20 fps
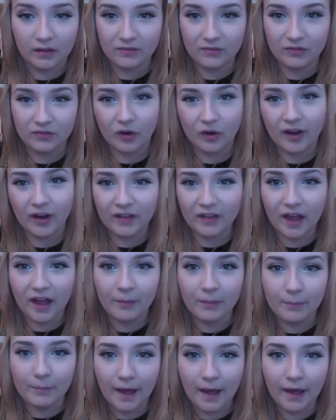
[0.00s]
dries kind of
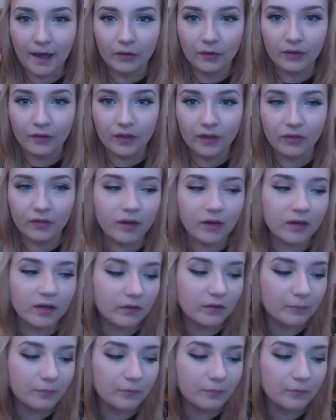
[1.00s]
matte on the other end.